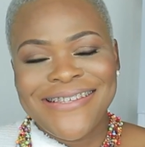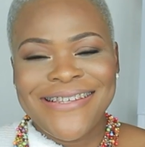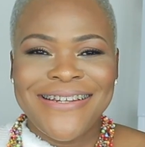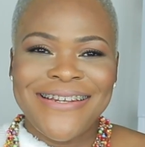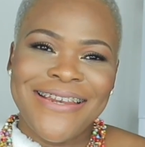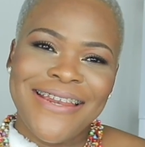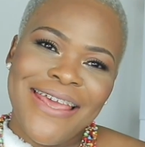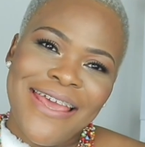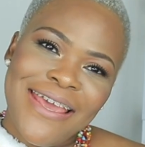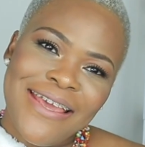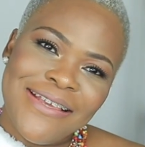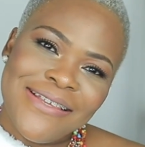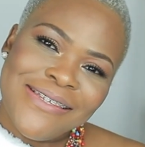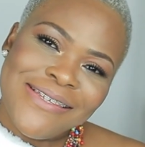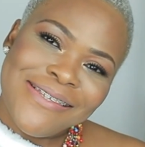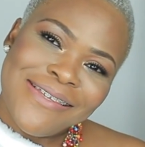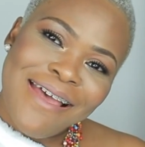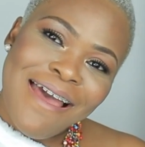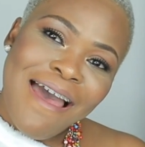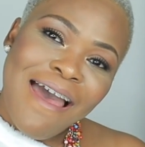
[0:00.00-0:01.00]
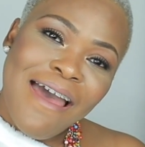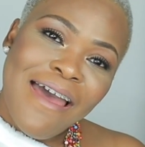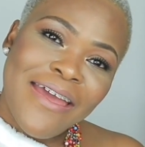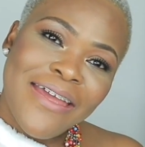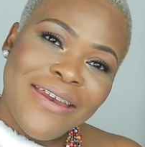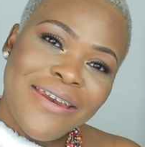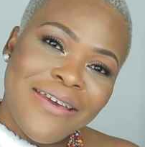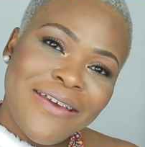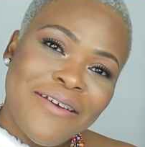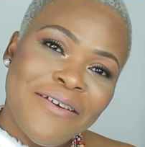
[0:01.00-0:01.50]
the next
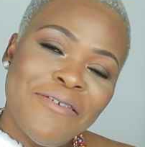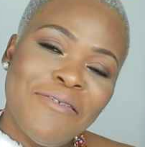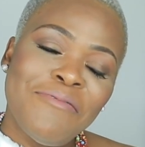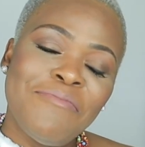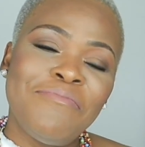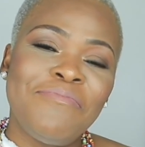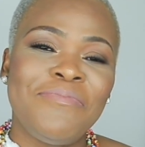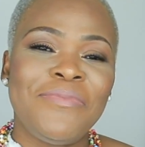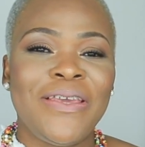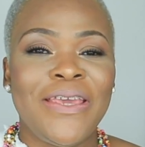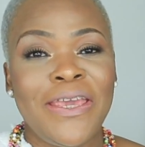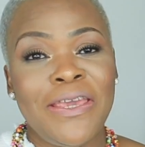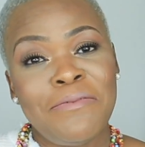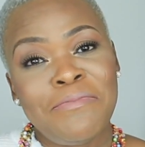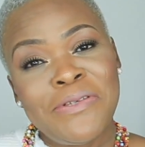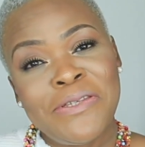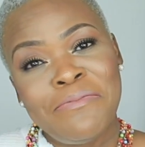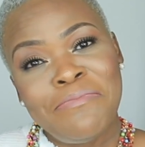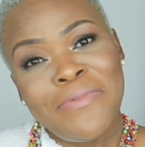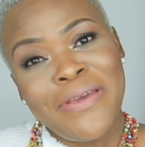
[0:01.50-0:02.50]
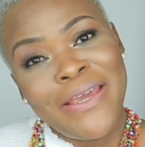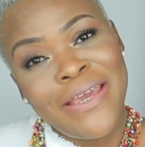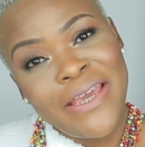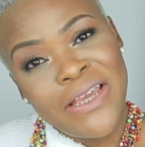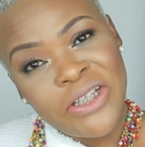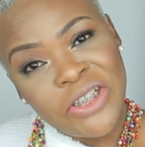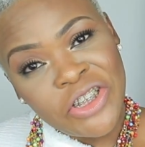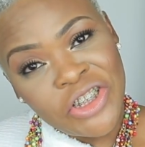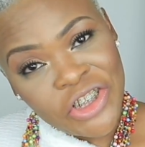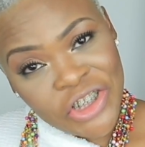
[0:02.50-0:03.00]
item keeps me
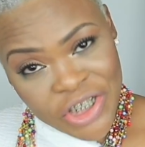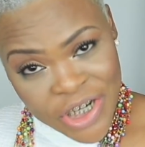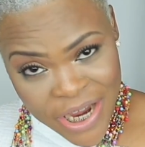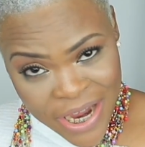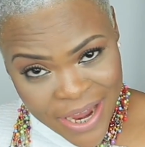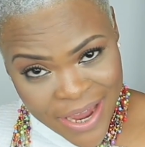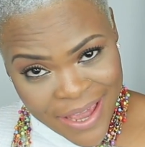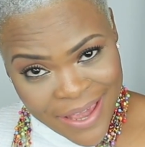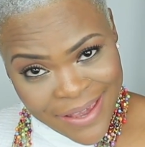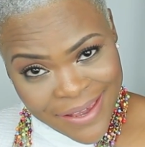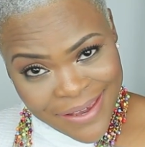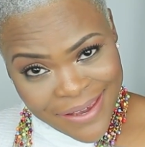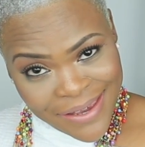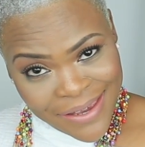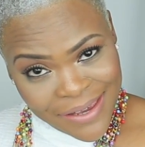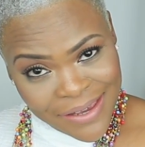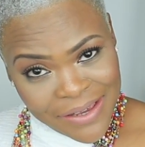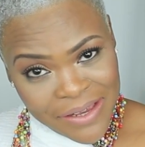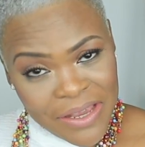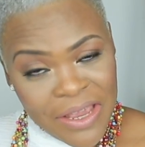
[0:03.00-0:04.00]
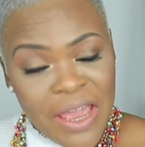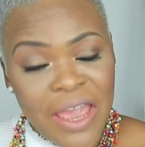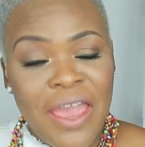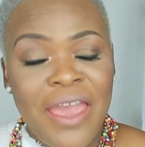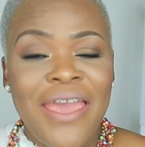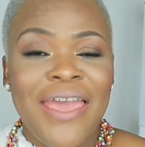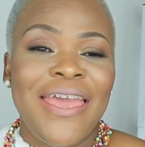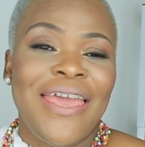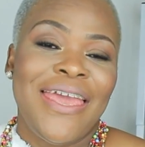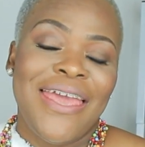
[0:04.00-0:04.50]
in check.
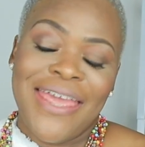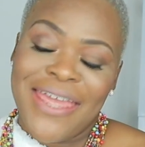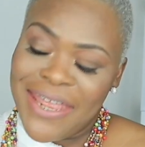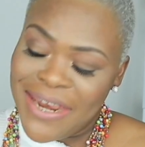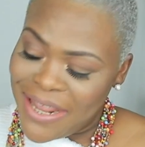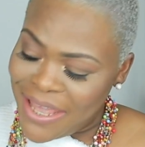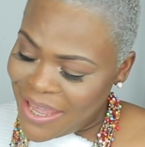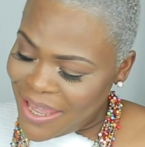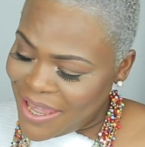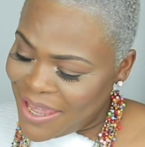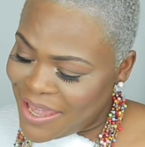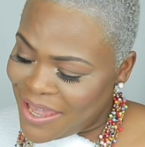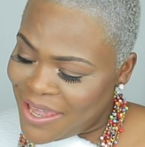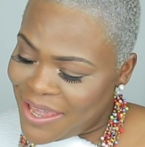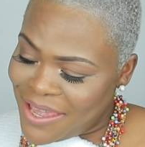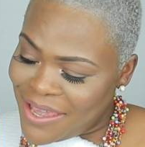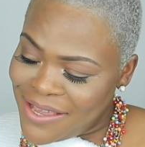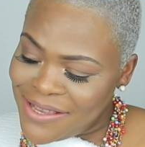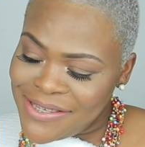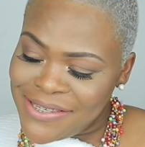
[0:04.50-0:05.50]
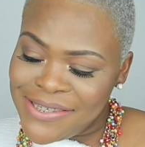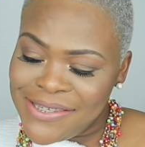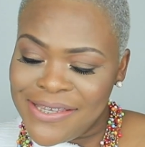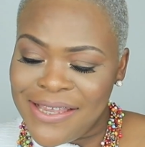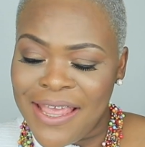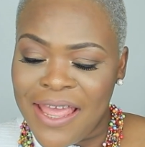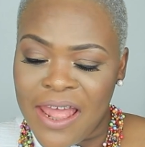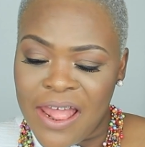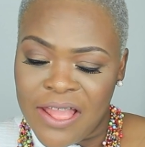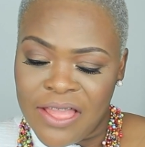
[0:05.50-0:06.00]
It is
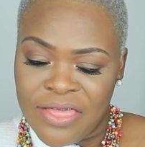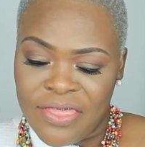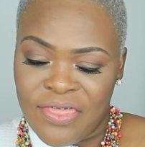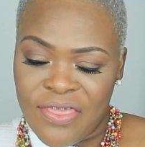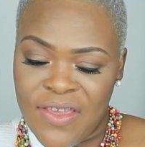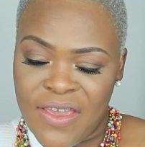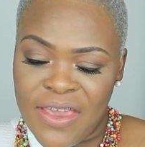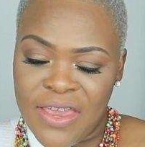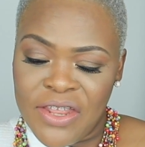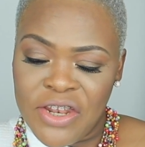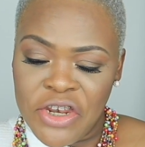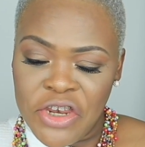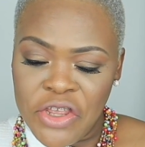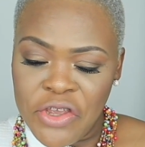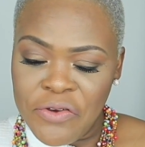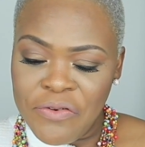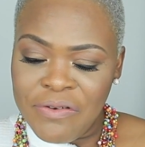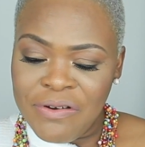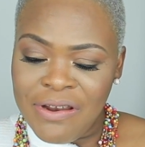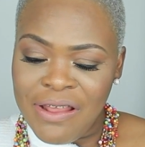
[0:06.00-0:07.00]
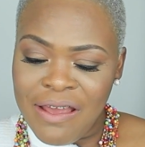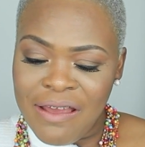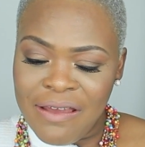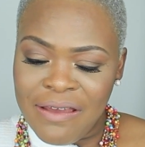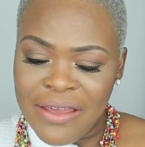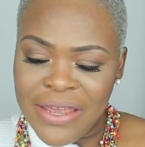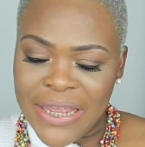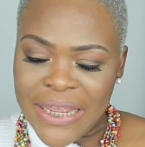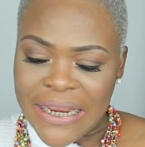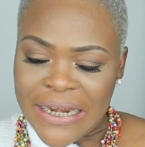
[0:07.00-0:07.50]
the
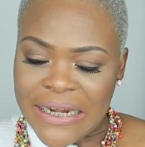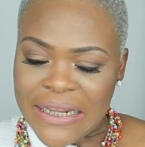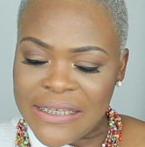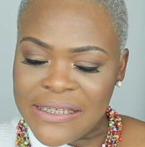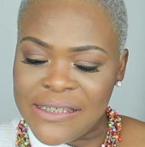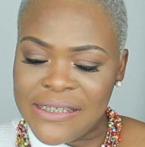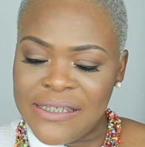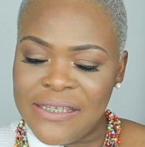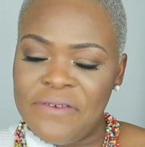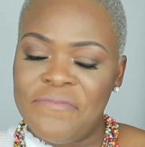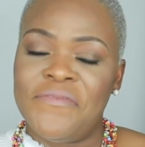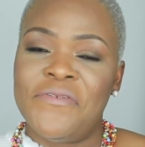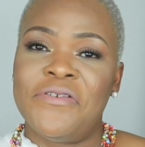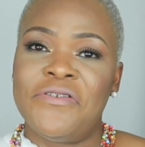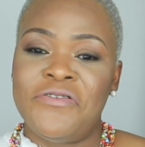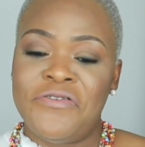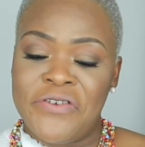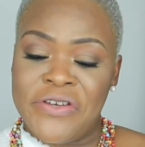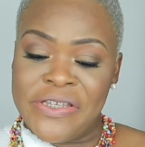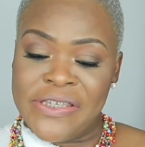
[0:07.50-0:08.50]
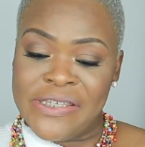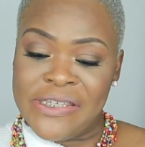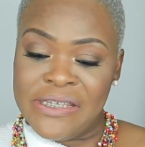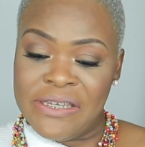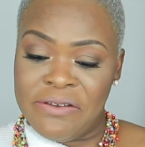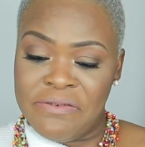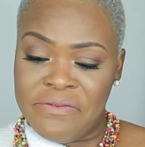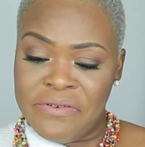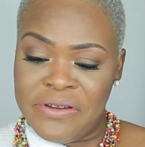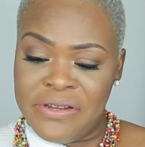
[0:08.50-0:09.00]
NewlineNY 700
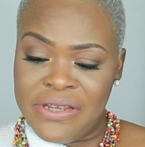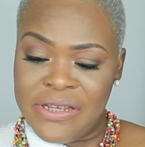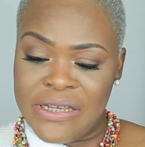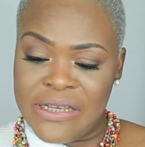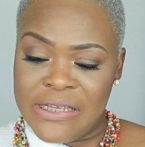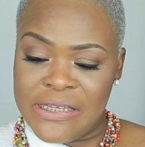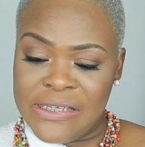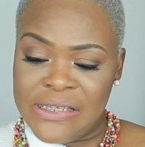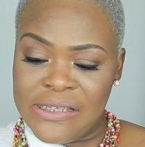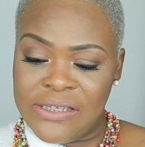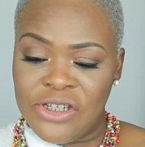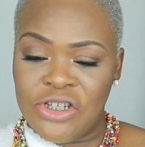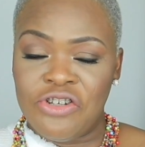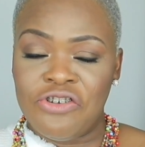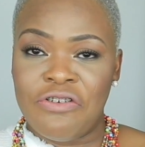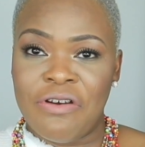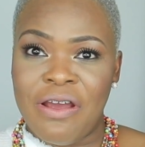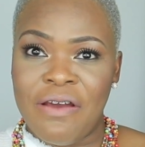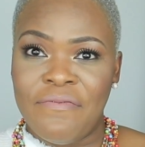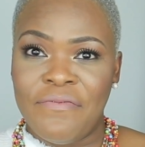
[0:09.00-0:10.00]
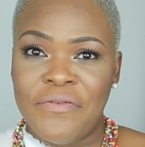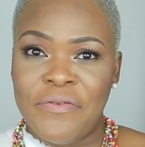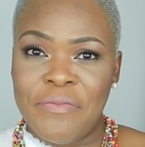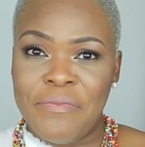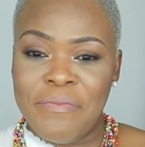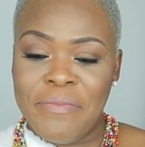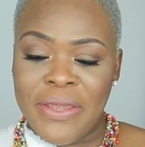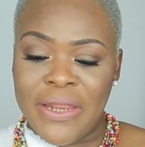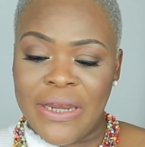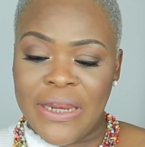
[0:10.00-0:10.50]
series travel
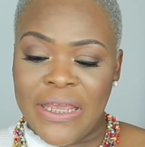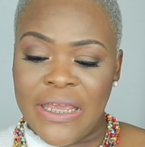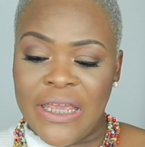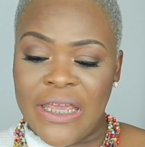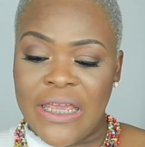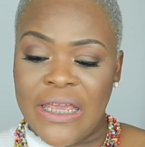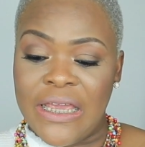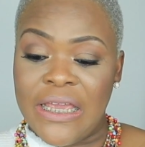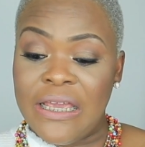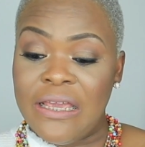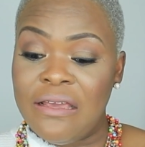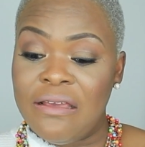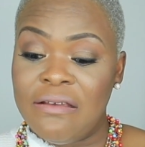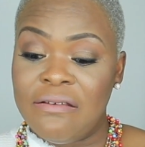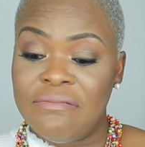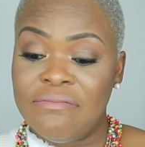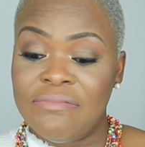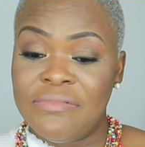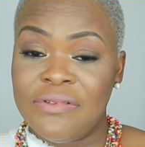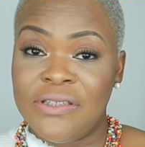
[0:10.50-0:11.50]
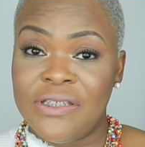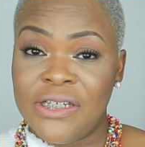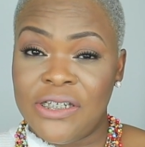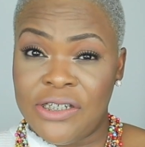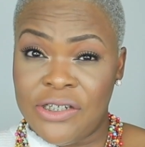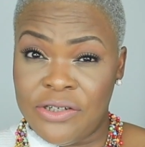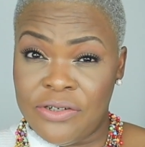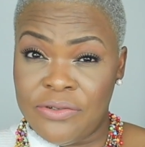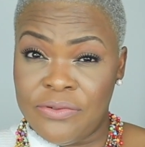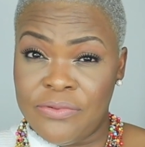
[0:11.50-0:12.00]
mini
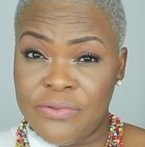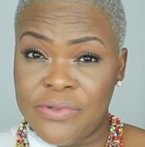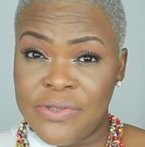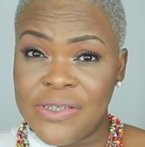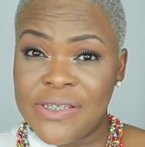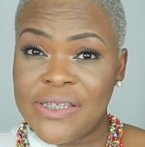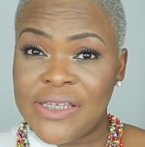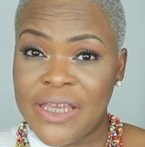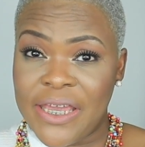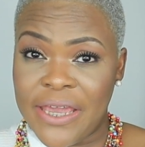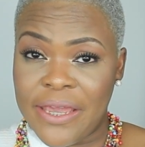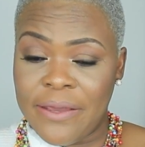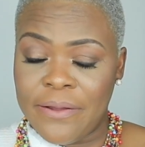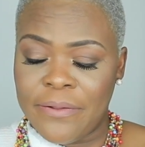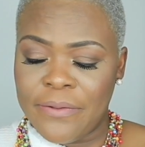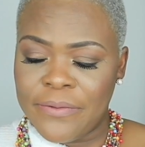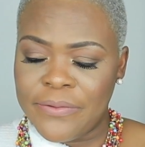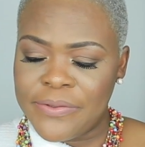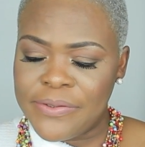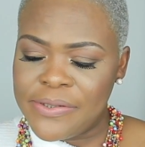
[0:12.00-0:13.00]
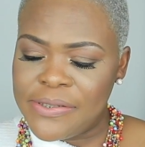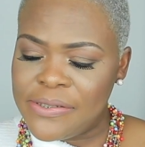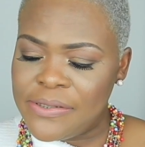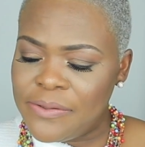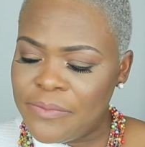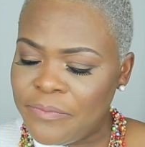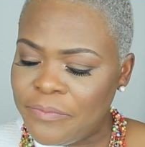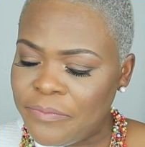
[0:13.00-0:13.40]
digital scales.